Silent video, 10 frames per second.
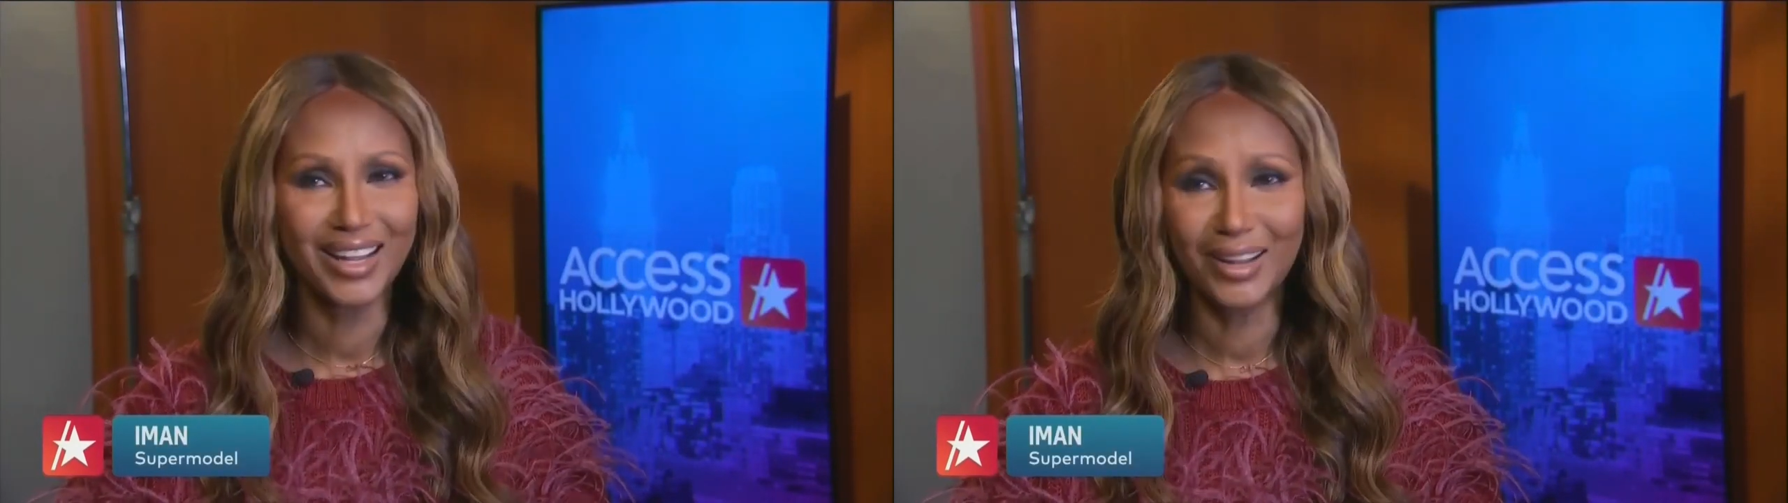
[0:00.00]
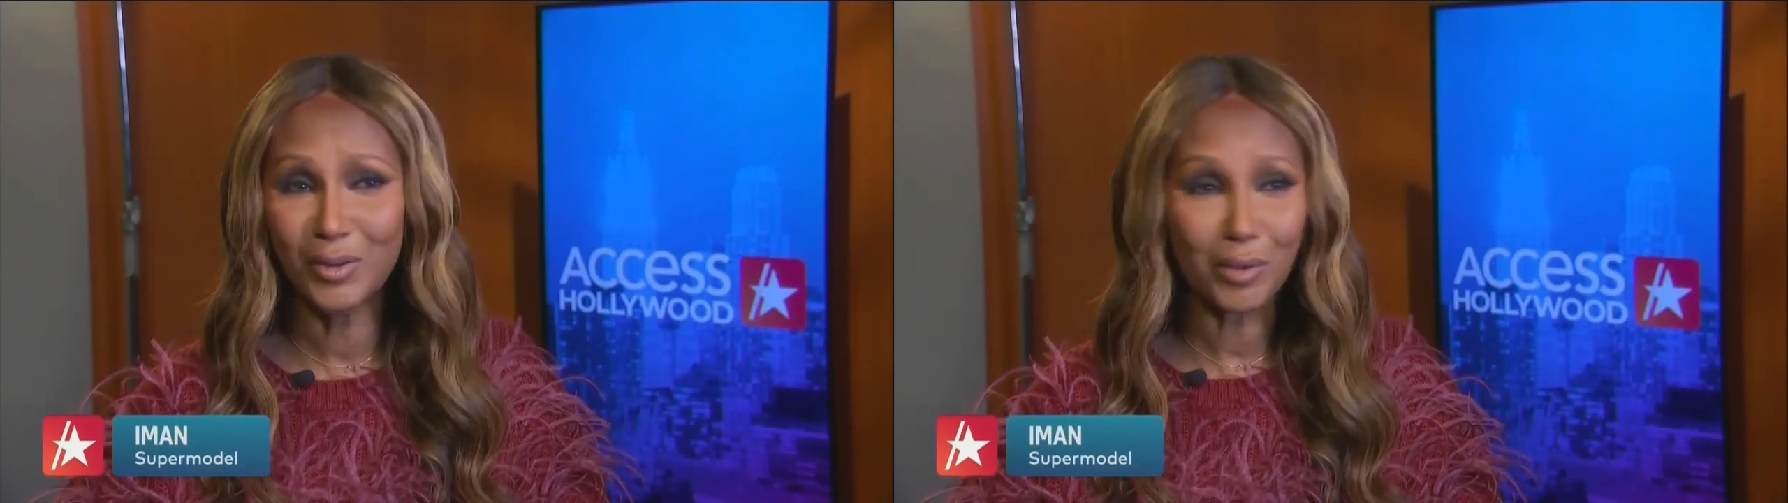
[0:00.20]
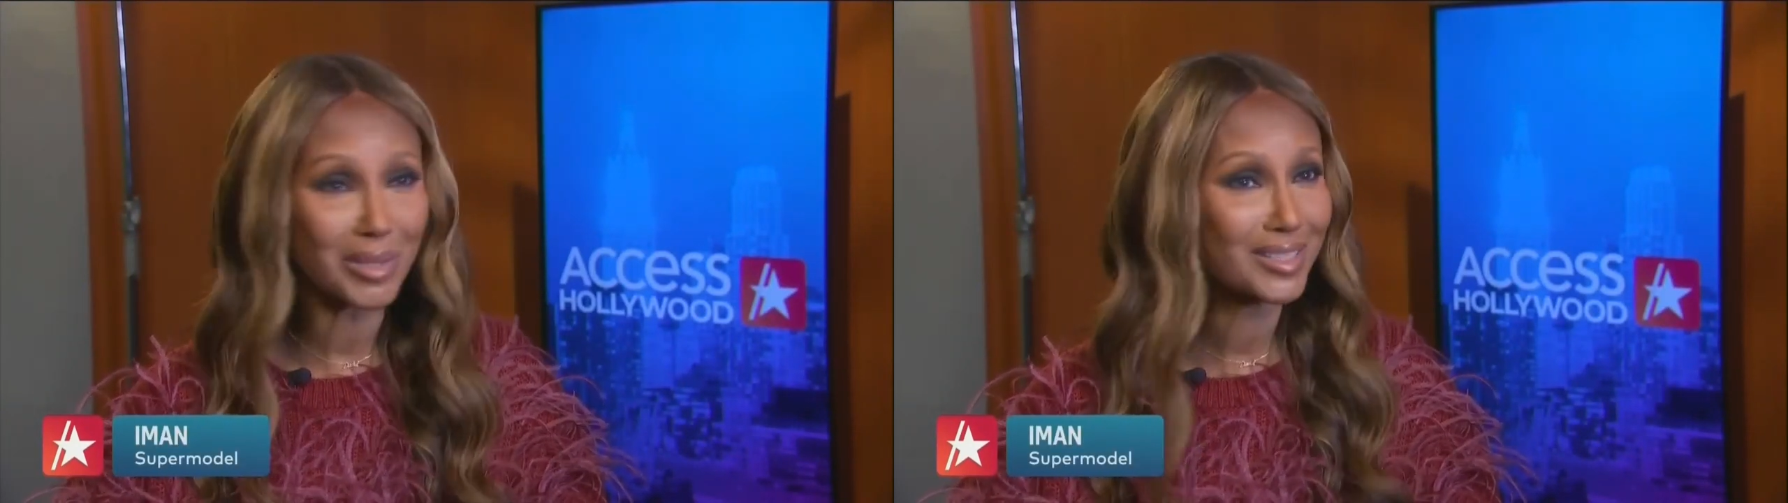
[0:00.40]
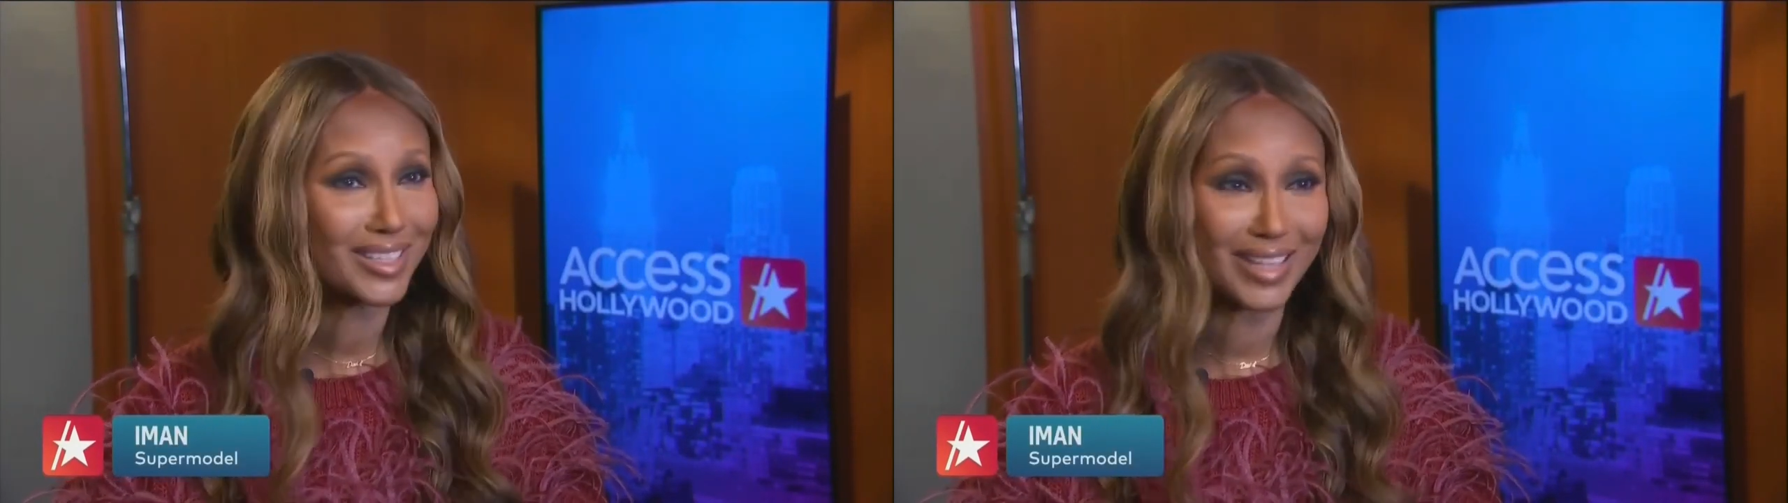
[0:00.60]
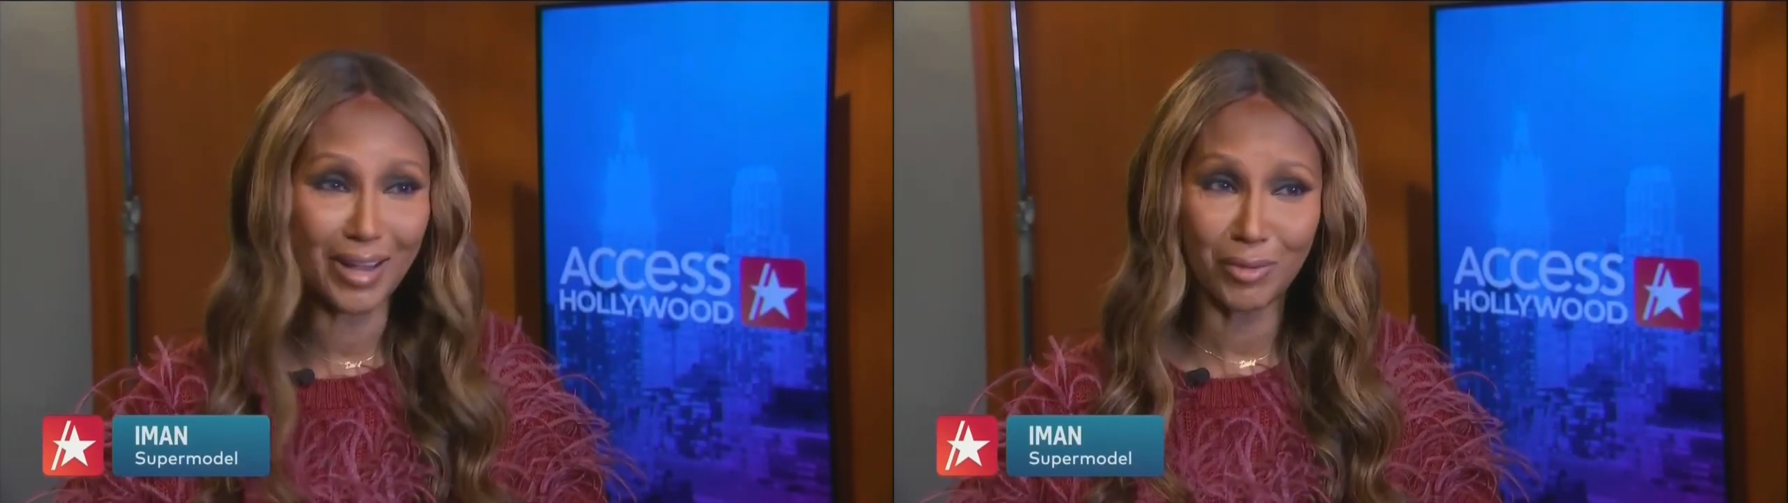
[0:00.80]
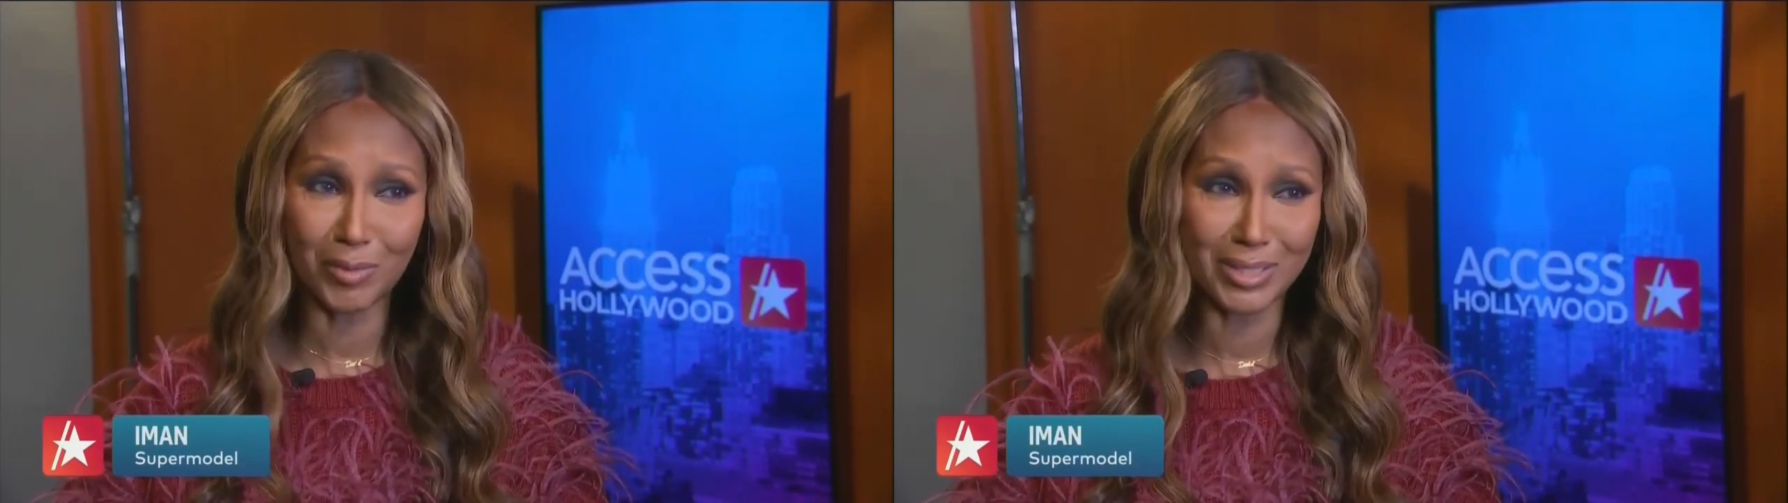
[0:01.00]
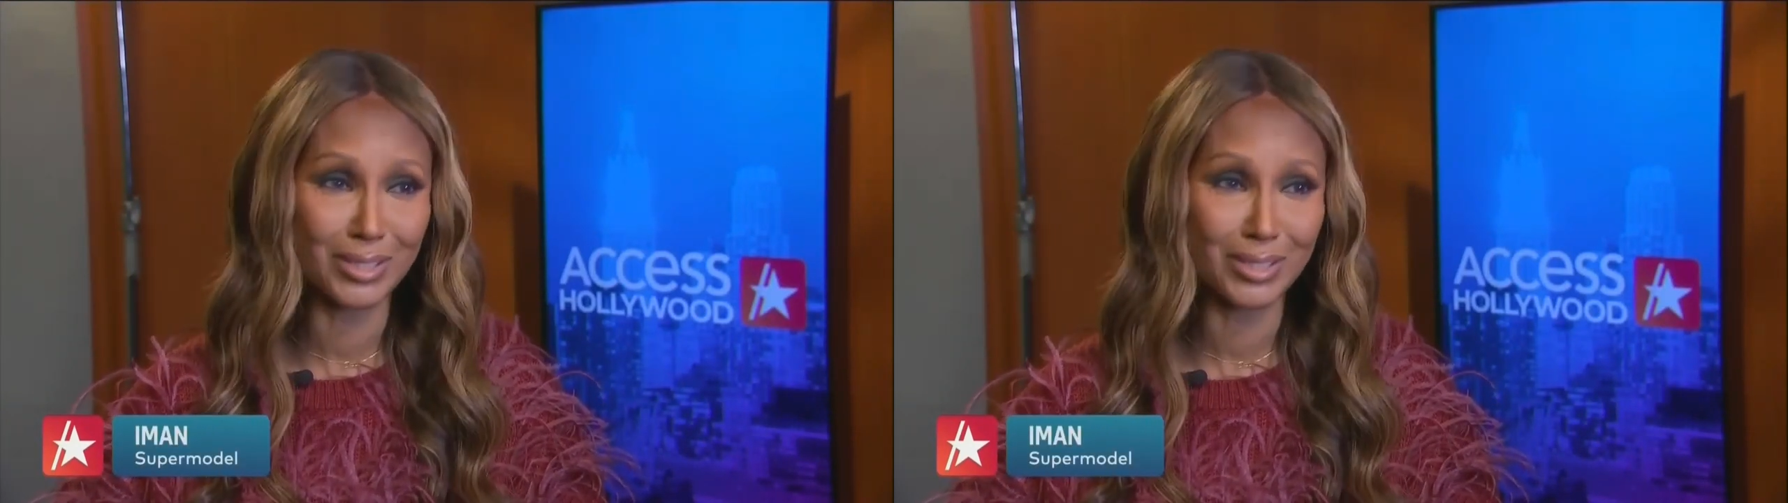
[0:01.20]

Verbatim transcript: And nobody did that for me